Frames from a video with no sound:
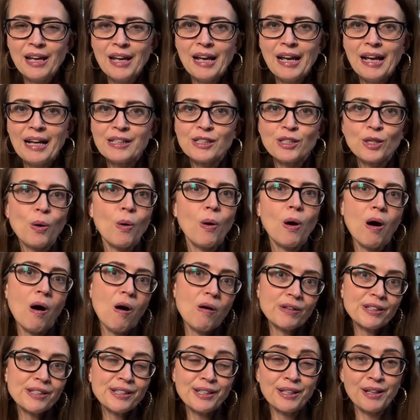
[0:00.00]
And so
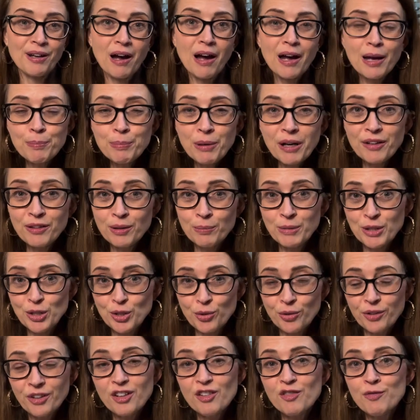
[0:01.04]
honestly, I buy the
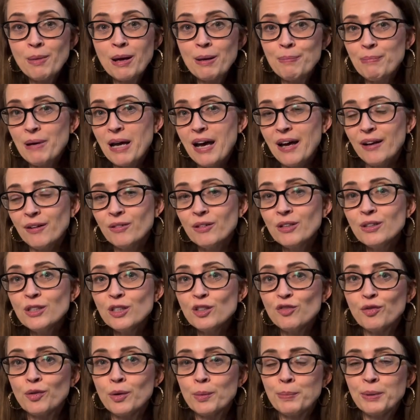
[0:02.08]
majority of my patterns
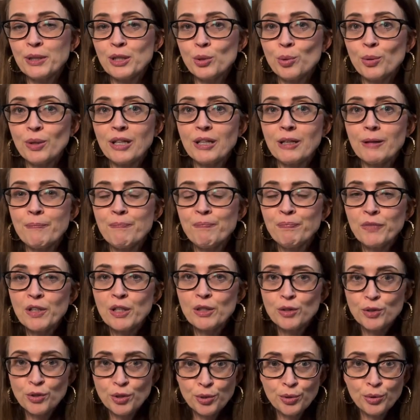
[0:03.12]
for between
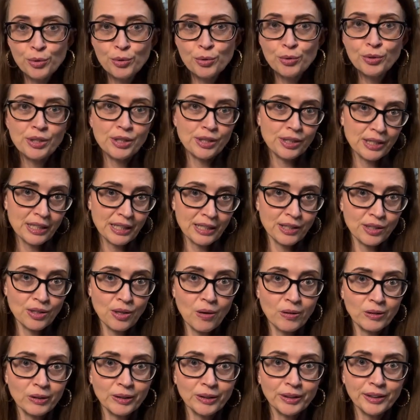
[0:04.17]
$2 to
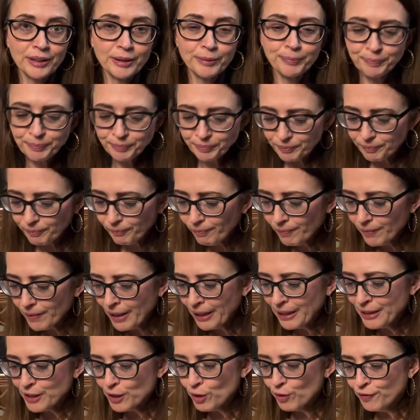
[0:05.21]
$6.
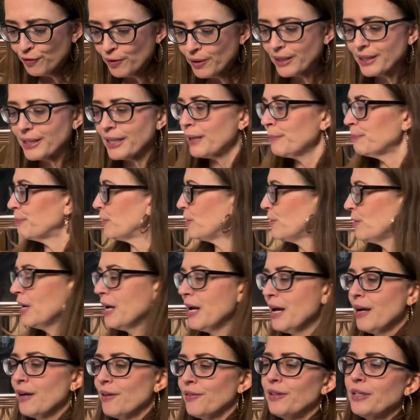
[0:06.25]
And so, for example,
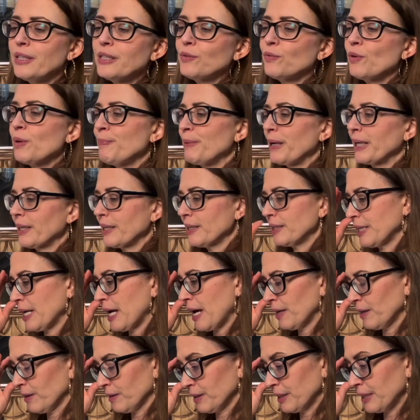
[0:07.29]
this Rebecca
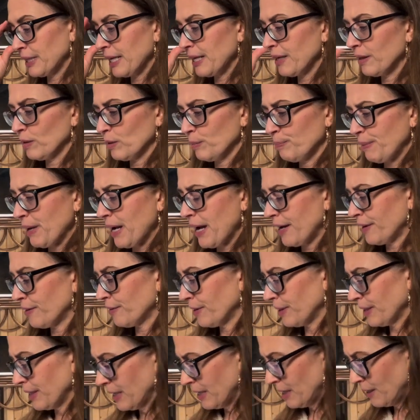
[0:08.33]
Taylor
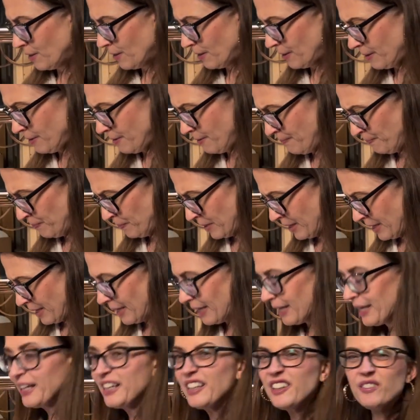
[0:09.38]
pattern here,
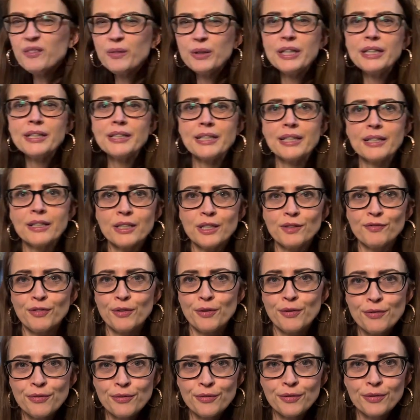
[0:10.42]
it retails for
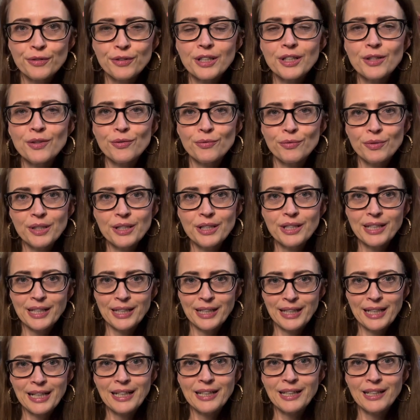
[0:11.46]
$33
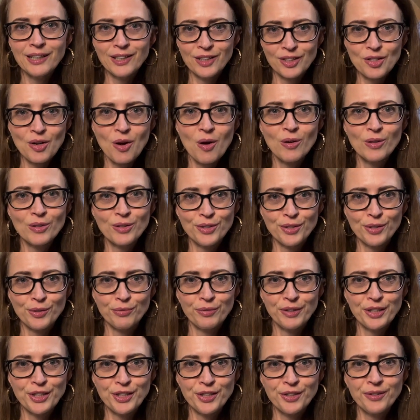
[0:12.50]
Canadian dollars
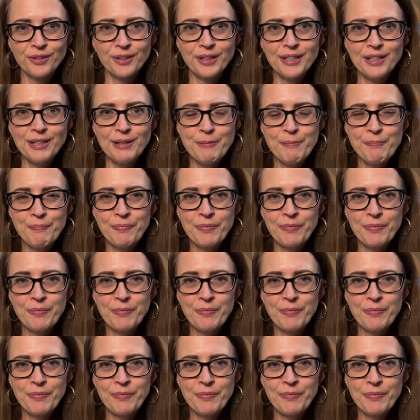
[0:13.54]
originally.